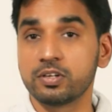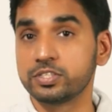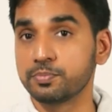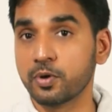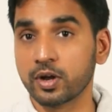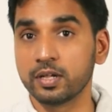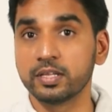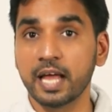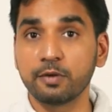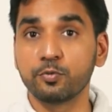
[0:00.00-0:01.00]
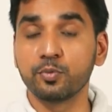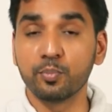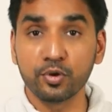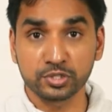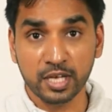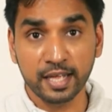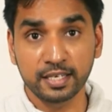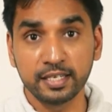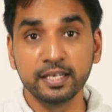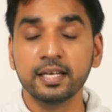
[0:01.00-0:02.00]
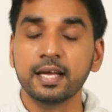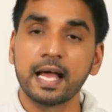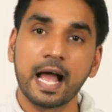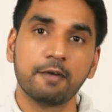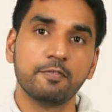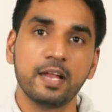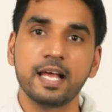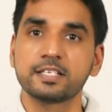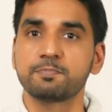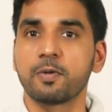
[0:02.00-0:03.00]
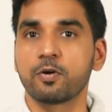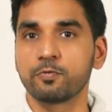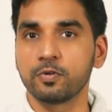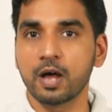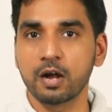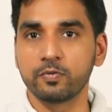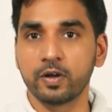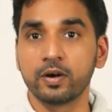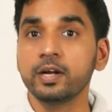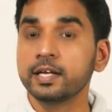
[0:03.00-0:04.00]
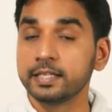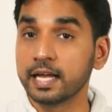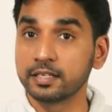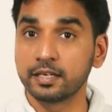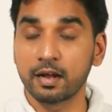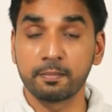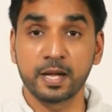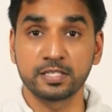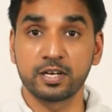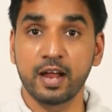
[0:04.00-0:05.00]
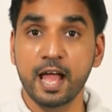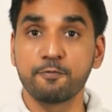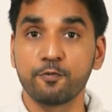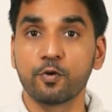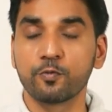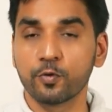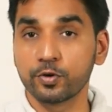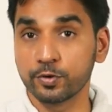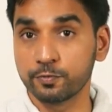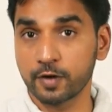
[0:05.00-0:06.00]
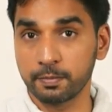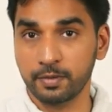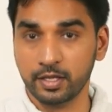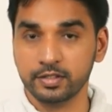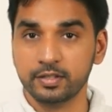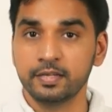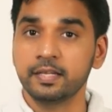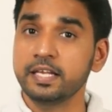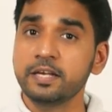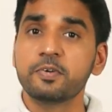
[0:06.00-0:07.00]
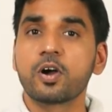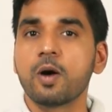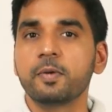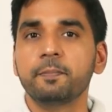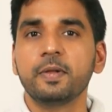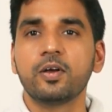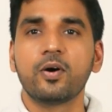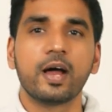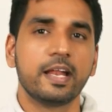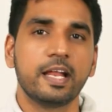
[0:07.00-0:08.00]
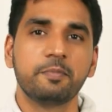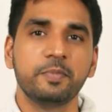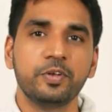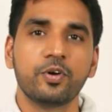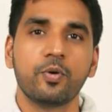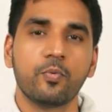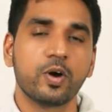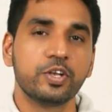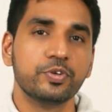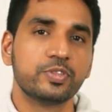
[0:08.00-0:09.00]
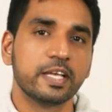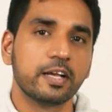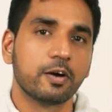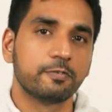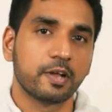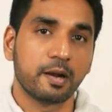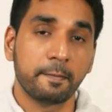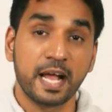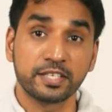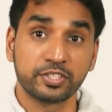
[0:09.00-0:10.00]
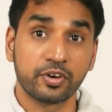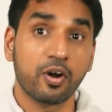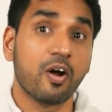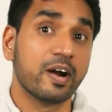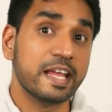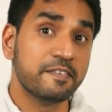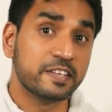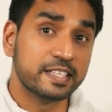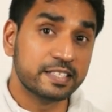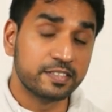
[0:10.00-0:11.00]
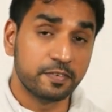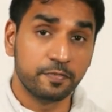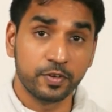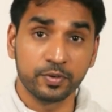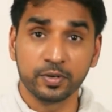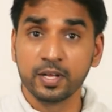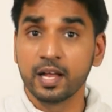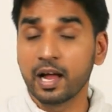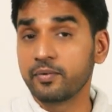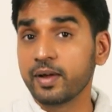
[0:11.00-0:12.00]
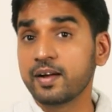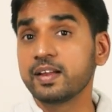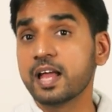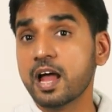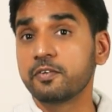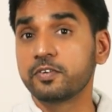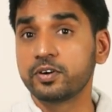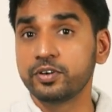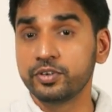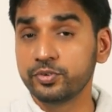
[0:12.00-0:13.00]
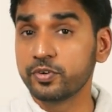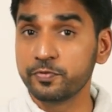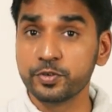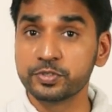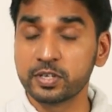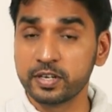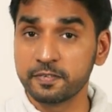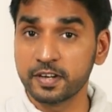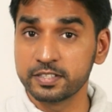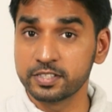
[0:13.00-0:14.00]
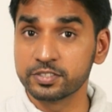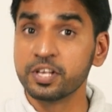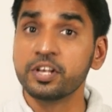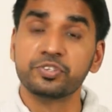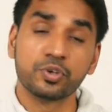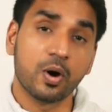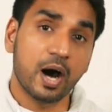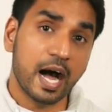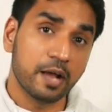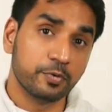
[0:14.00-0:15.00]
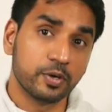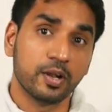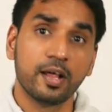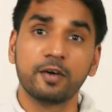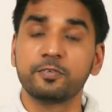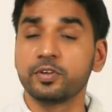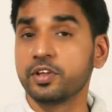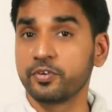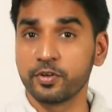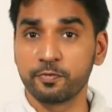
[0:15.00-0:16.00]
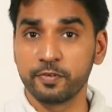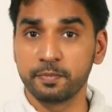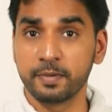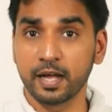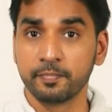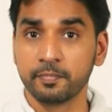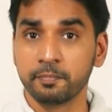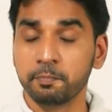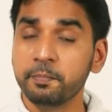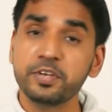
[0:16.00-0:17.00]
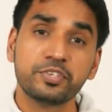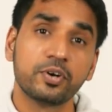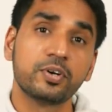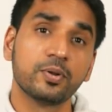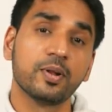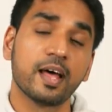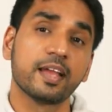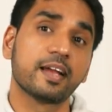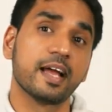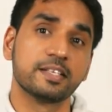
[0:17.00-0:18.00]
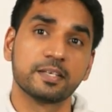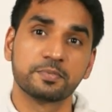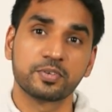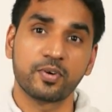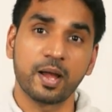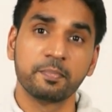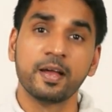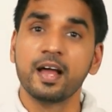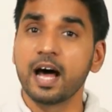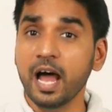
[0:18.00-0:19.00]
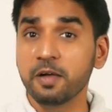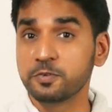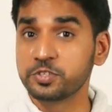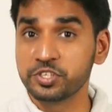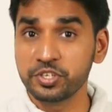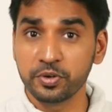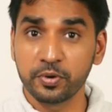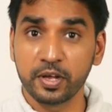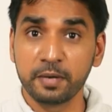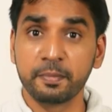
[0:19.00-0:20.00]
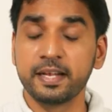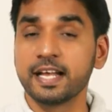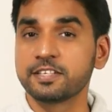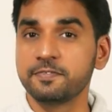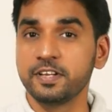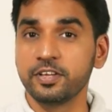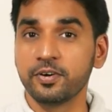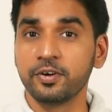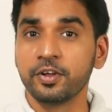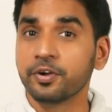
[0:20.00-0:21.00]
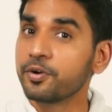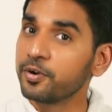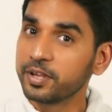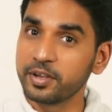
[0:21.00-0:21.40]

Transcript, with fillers: model that would most likely have less powerful hardware than the TerraMaster F four four twenty-five plus. Leave a comment below and let me know what you think of TerraMaster or even this review. I rarely ever do reviews on devices, so I would love to hear your feedback. Be sure to like and subscribe. I will see you in my next video. Go Geek